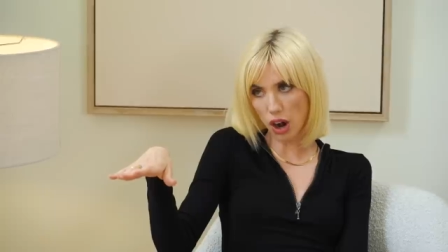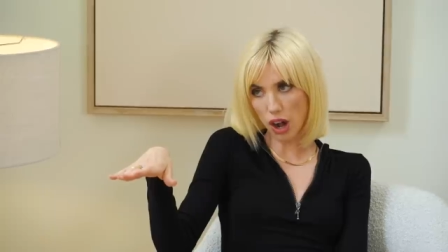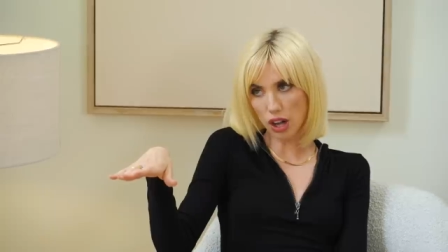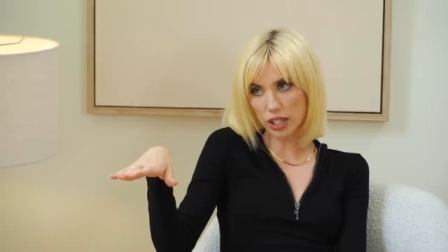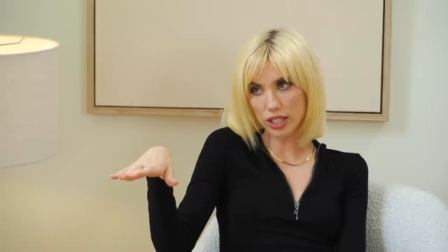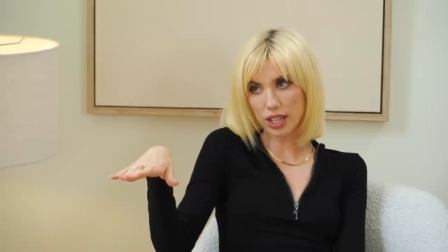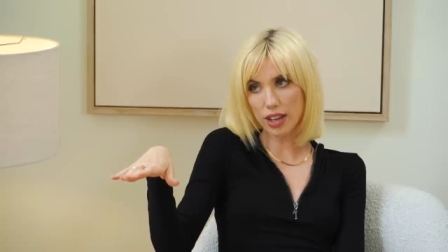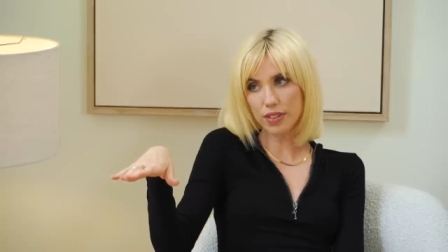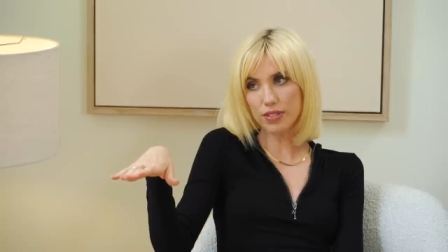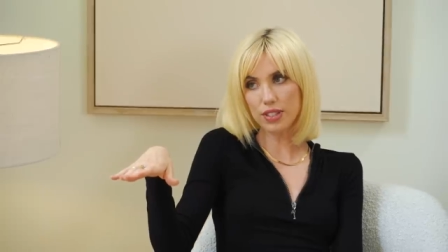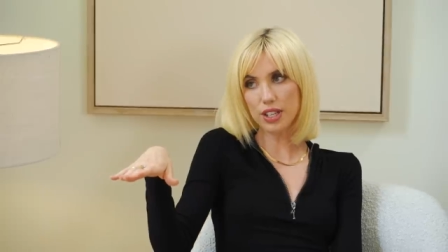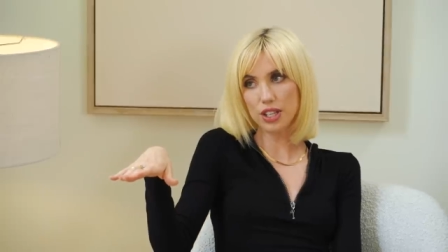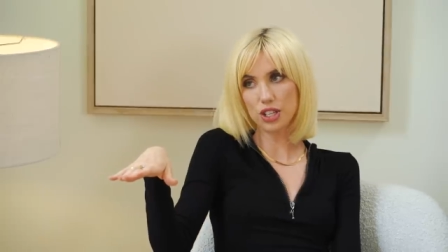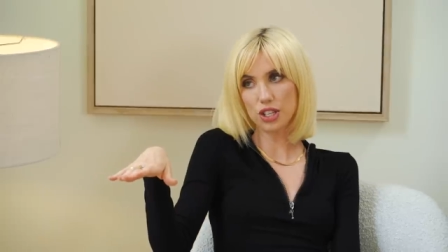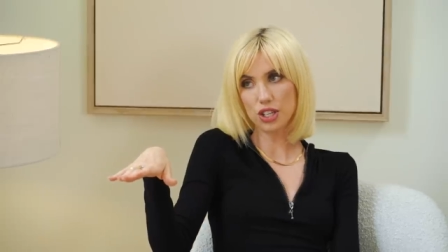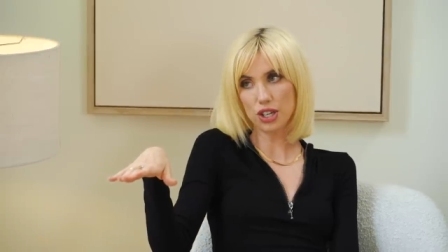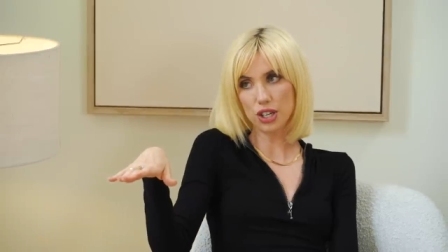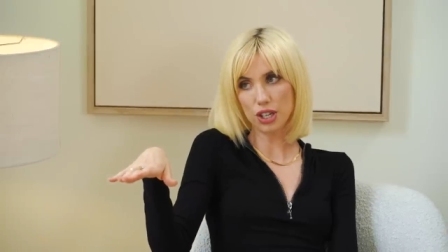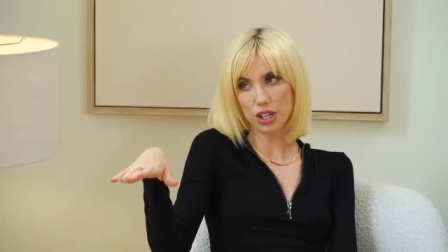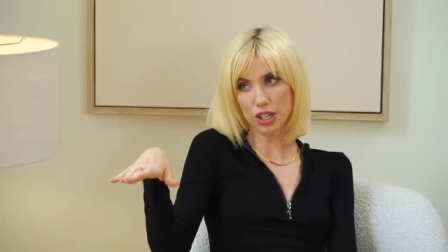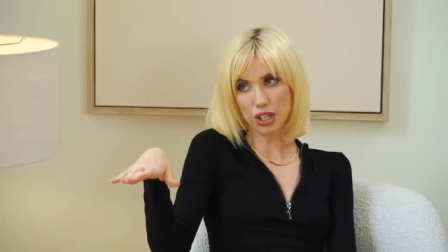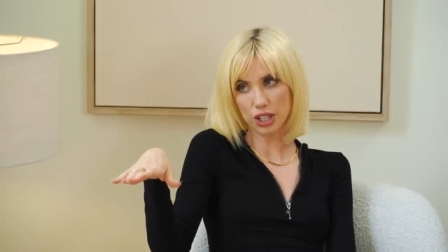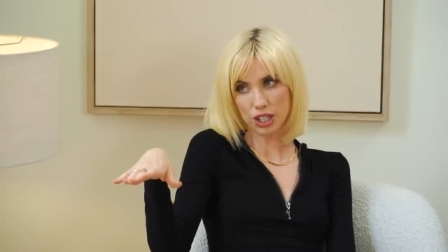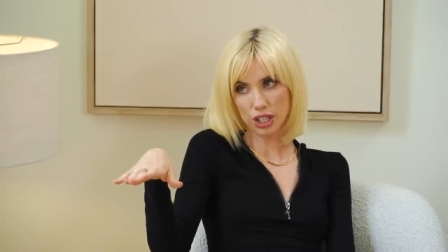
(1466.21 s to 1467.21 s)
All Def yeah.
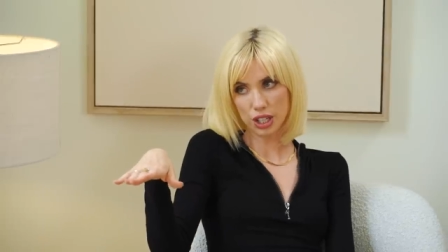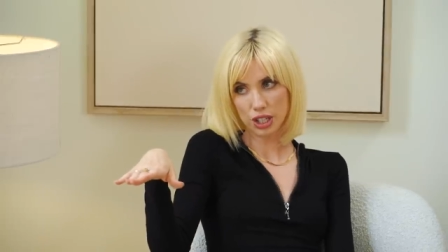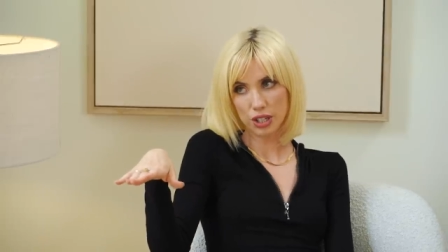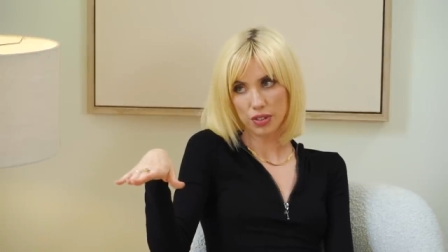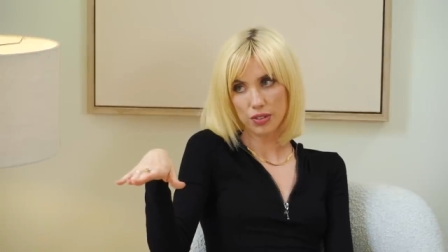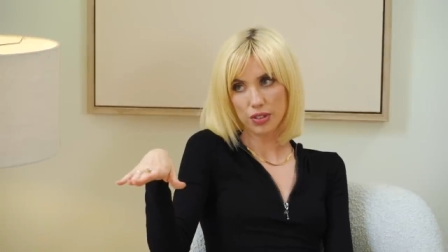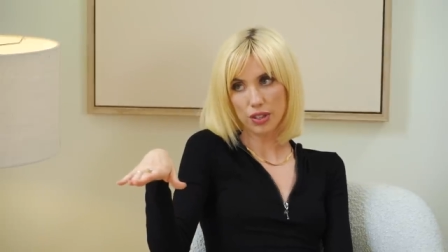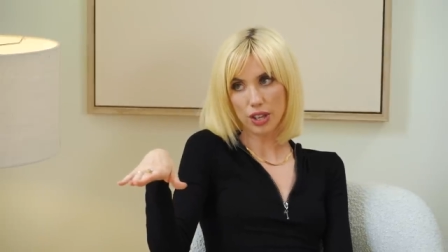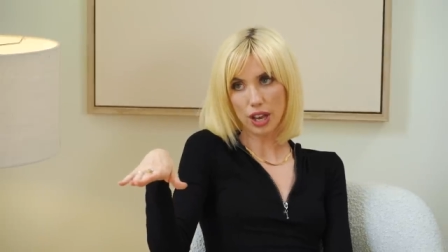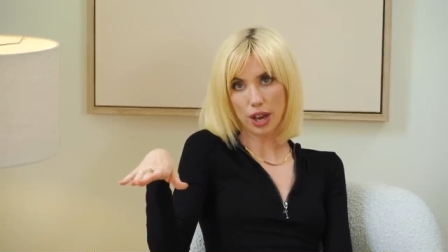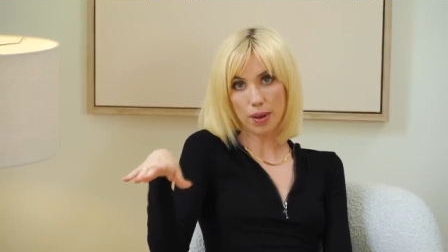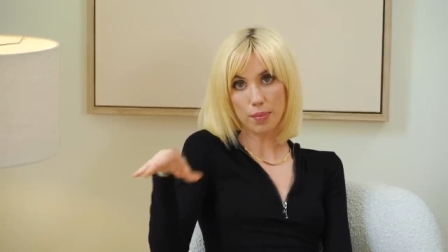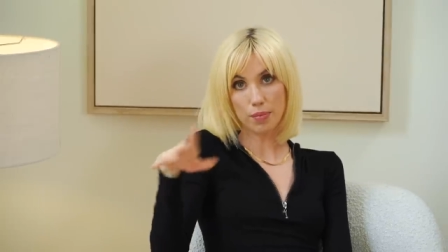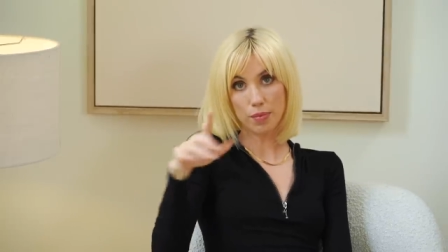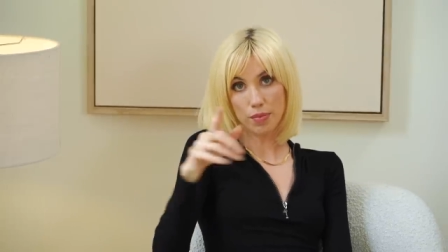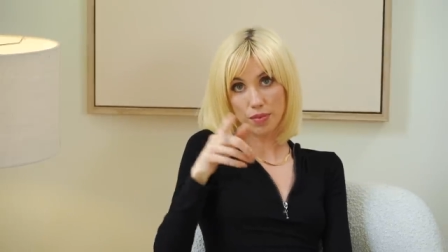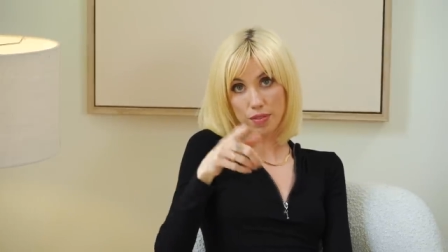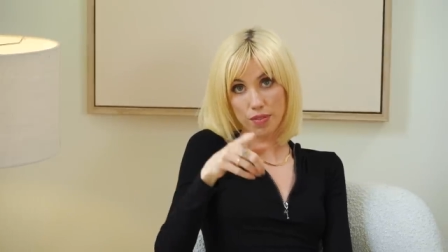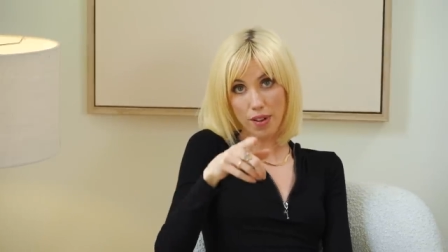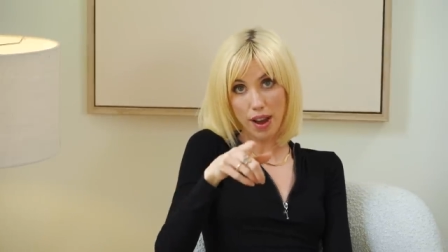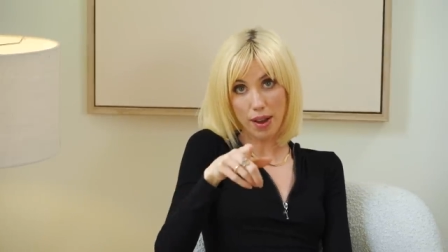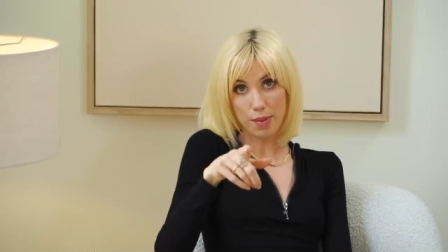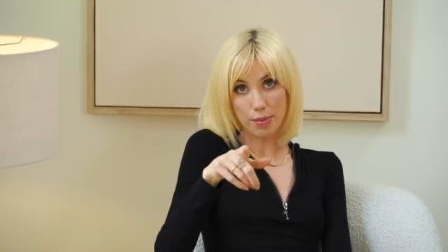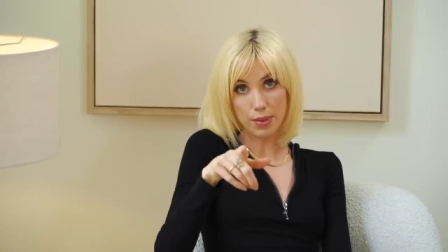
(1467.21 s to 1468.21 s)
digital. Yep. Yeah.
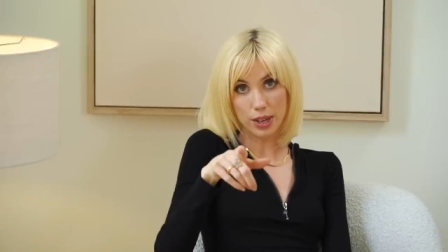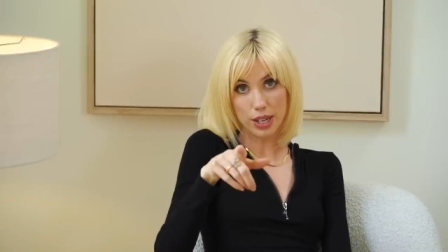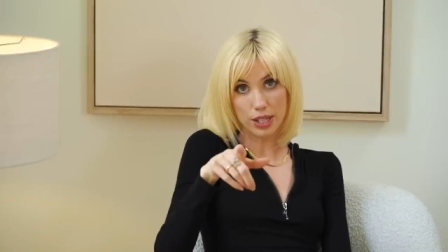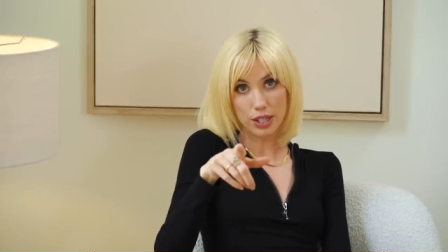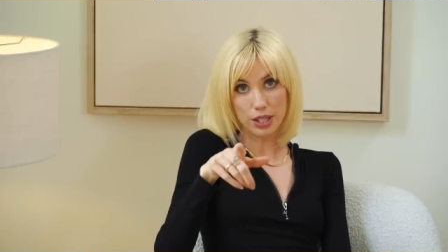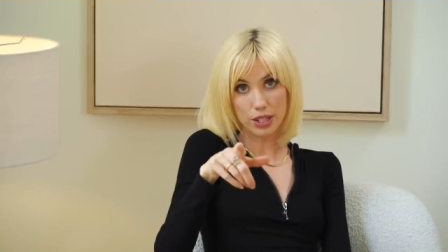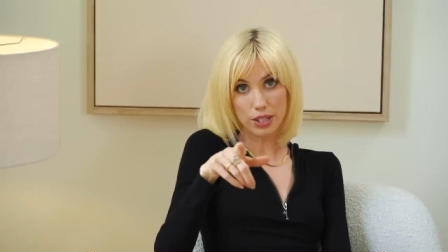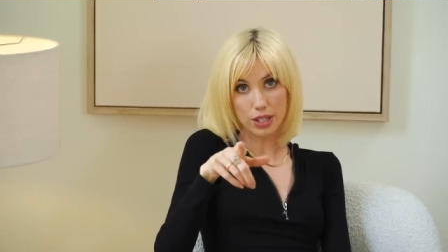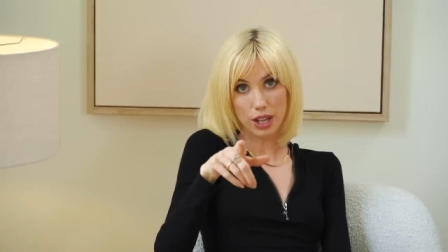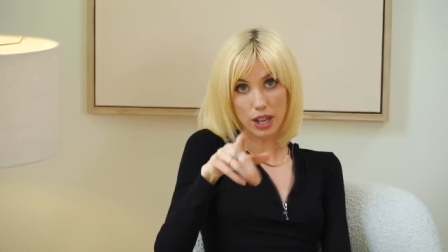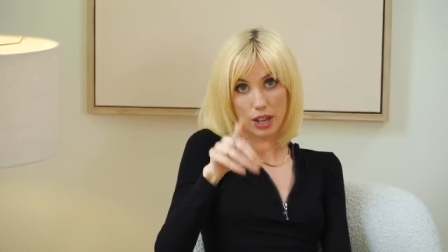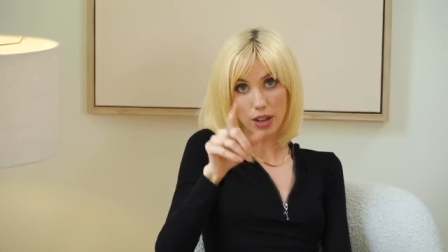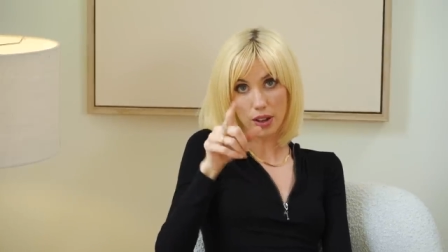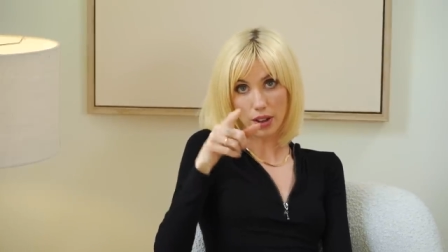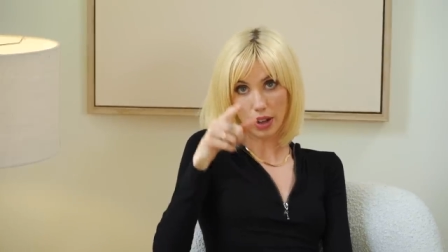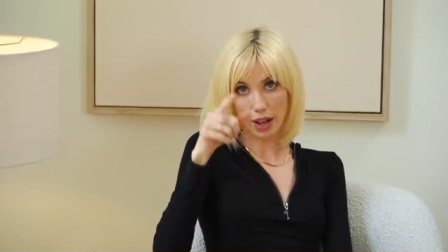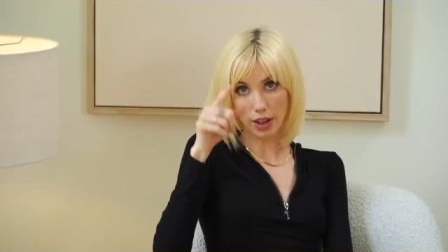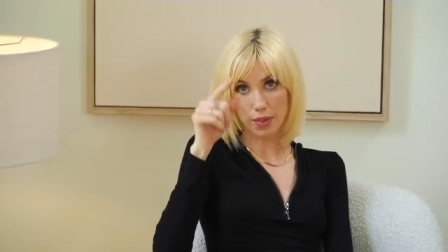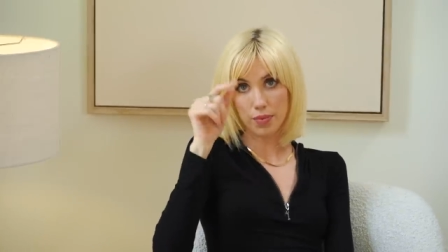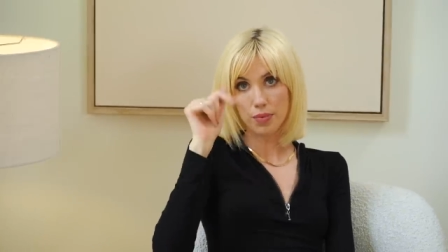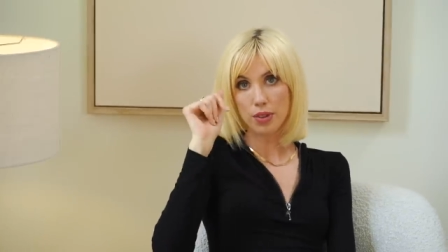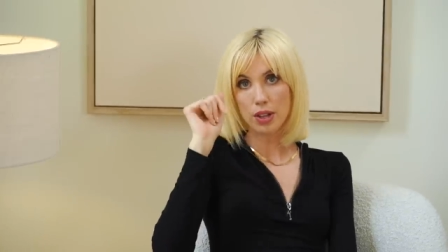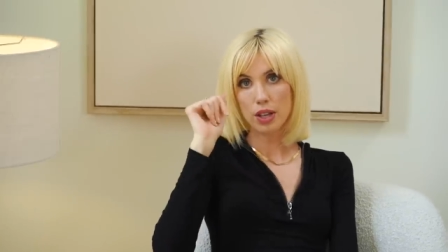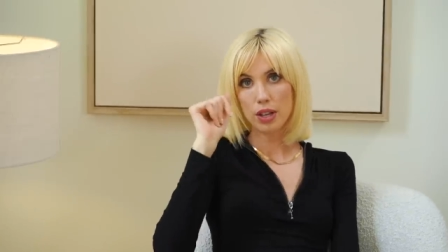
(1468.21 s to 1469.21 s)
Five minutes. You said. Okay.
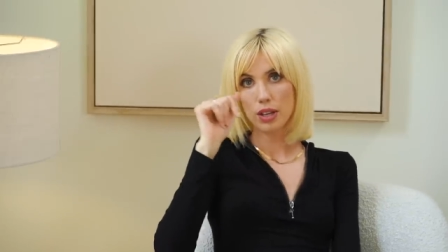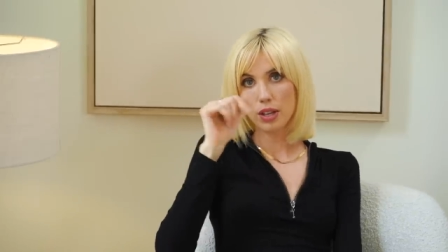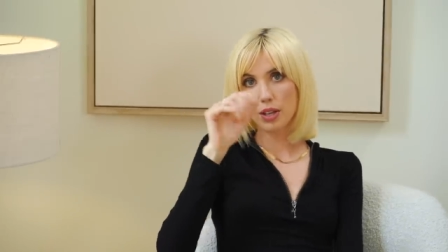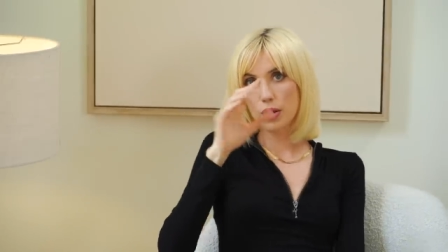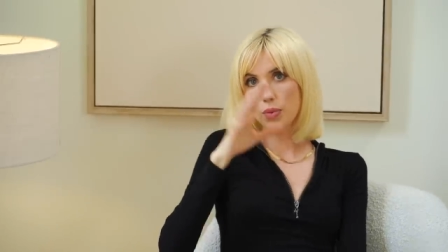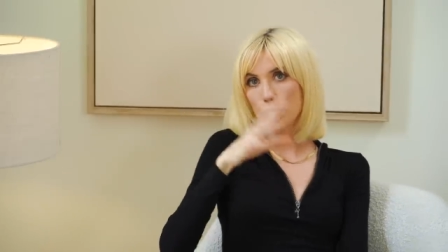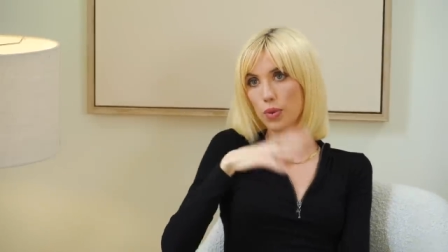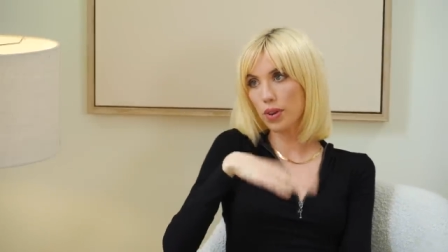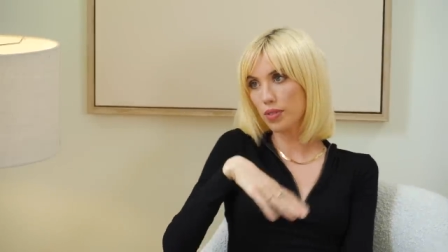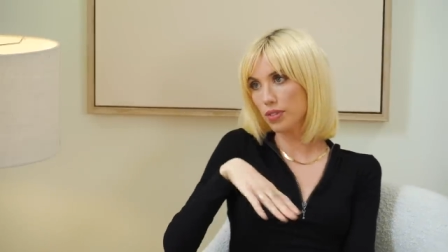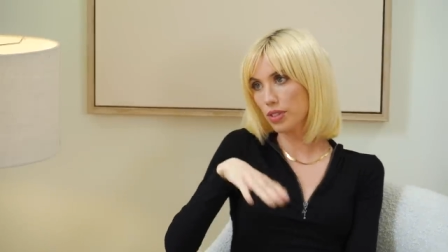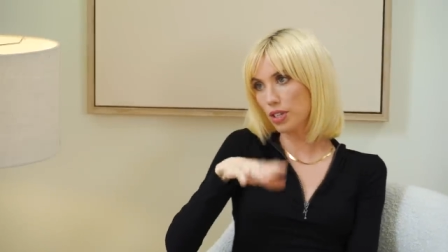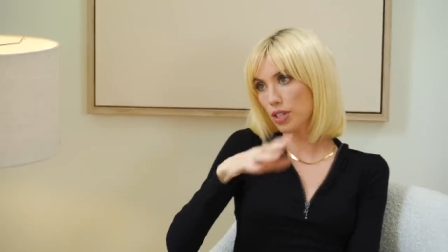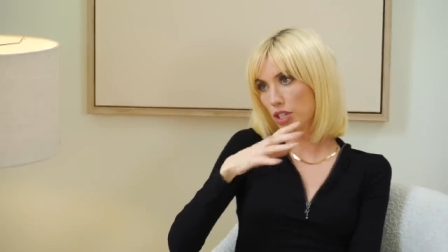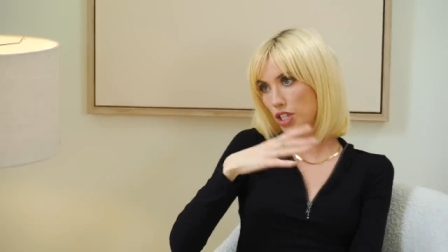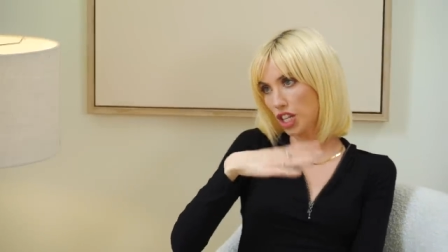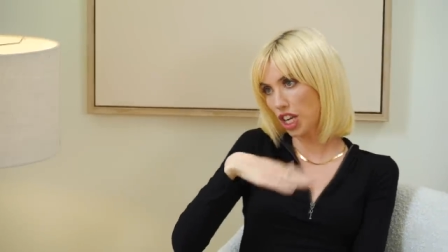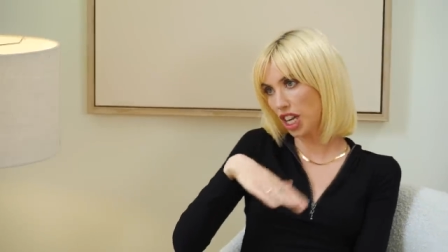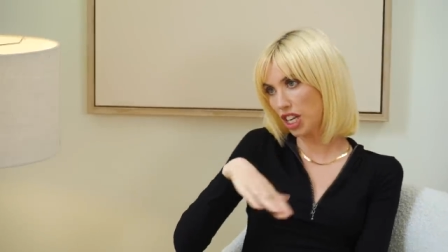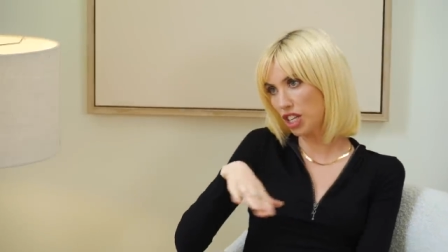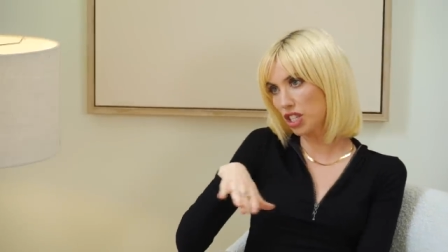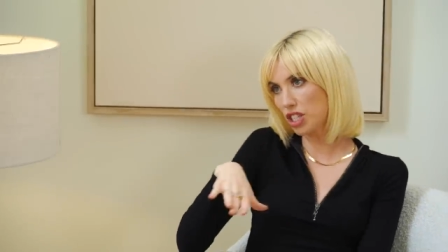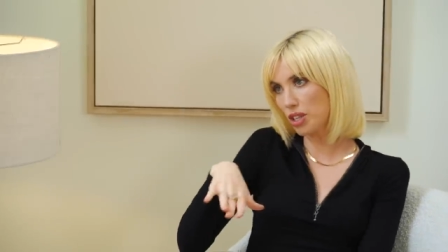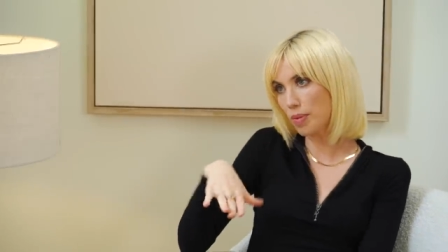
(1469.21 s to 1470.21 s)
We have to
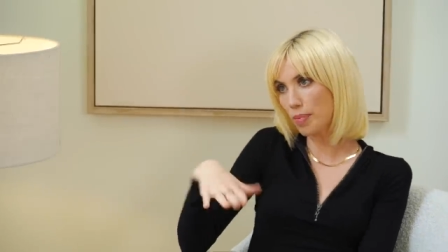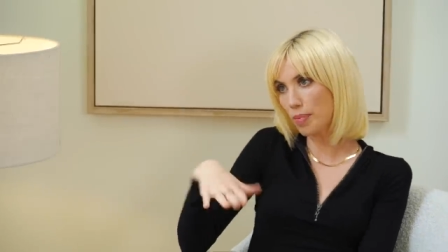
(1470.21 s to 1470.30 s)
change